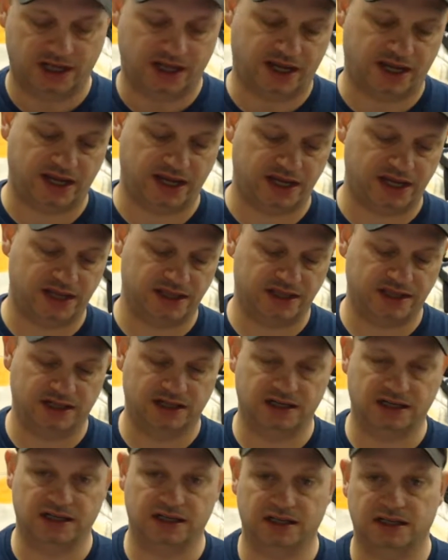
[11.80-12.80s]
and
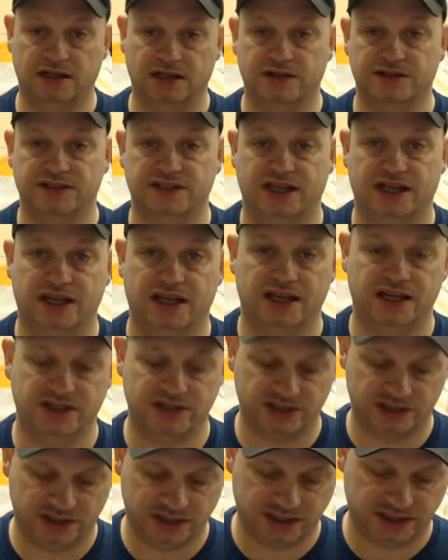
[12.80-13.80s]
the Los
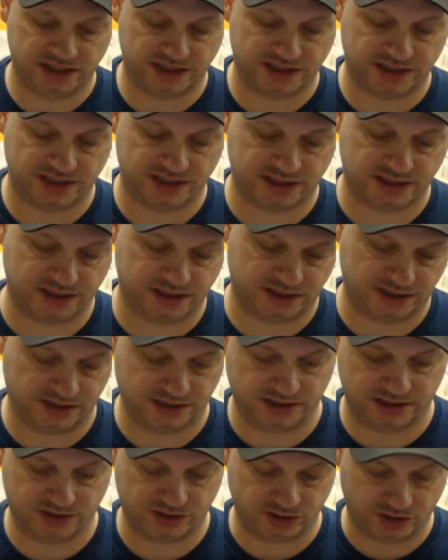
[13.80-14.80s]
Angeles
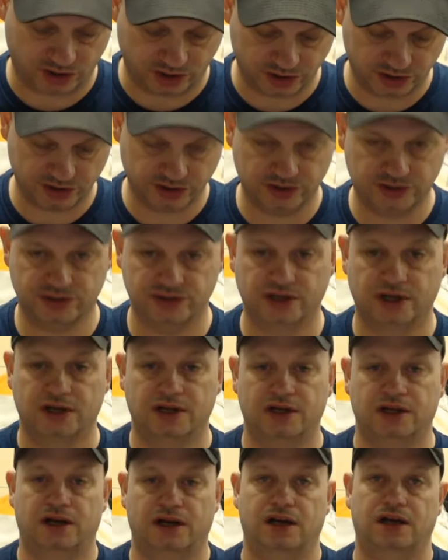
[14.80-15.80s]
Chargers
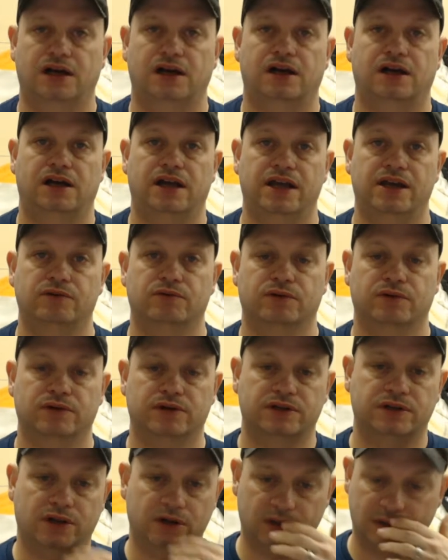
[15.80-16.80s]
uh, and we're
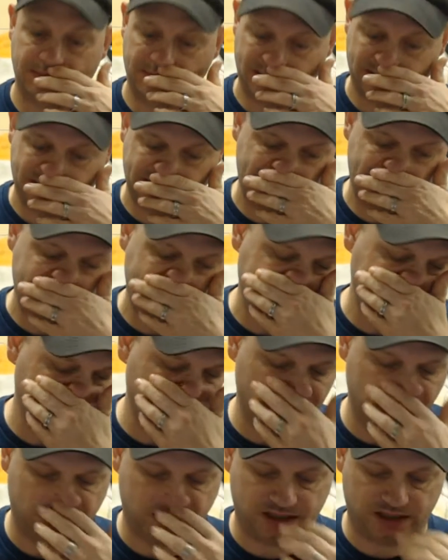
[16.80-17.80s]
going to talk about
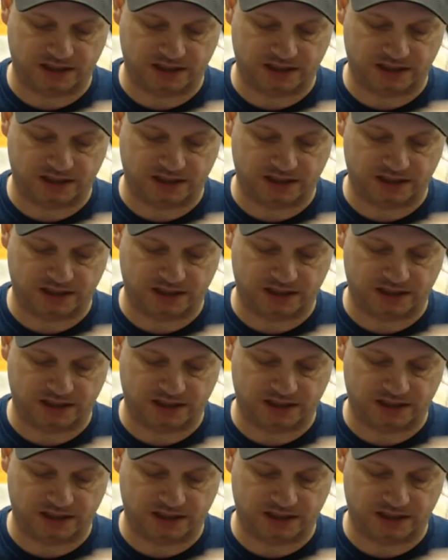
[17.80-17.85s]
the uh,